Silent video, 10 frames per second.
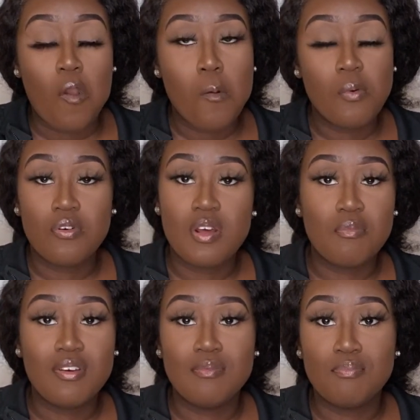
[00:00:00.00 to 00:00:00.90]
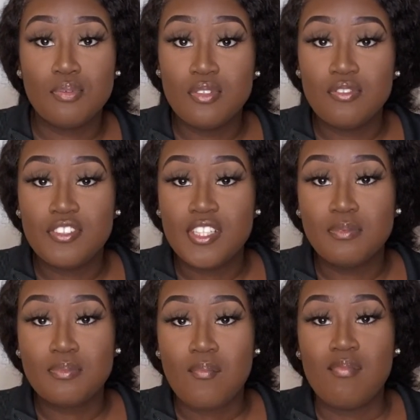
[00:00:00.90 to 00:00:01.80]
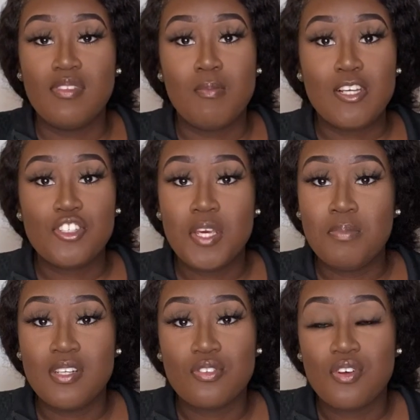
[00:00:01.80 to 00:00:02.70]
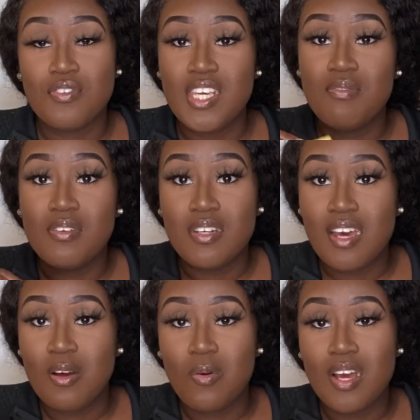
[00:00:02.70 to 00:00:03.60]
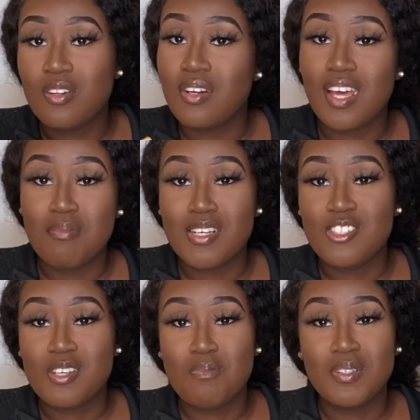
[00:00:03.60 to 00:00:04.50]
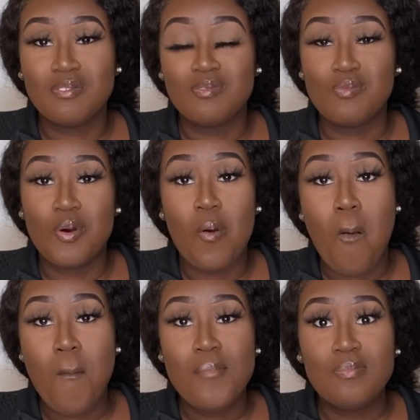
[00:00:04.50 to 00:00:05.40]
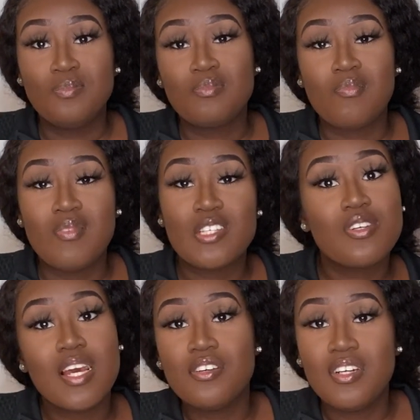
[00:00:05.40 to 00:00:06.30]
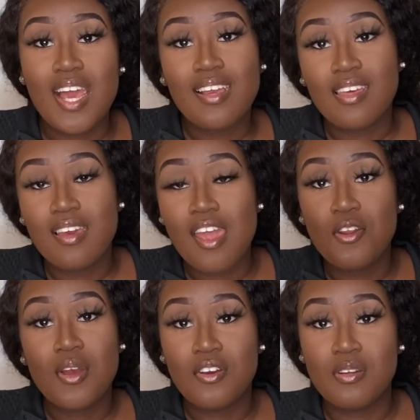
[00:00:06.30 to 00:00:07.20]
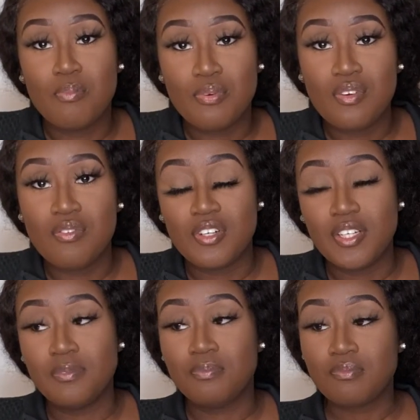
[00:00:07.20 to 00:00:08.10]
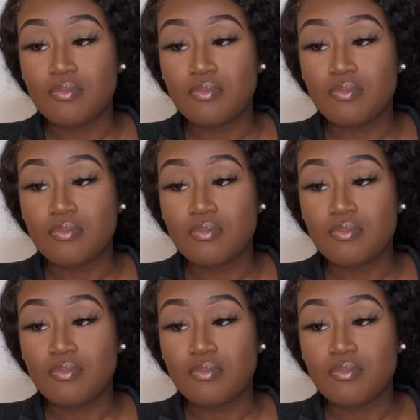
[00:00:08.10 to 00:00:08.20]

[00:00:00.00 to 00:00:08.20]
oh my god, I'm not improving, my shaping is off. Even now, I don't like my shaping. Well, it's not that I don't like it, I know I could improve on it.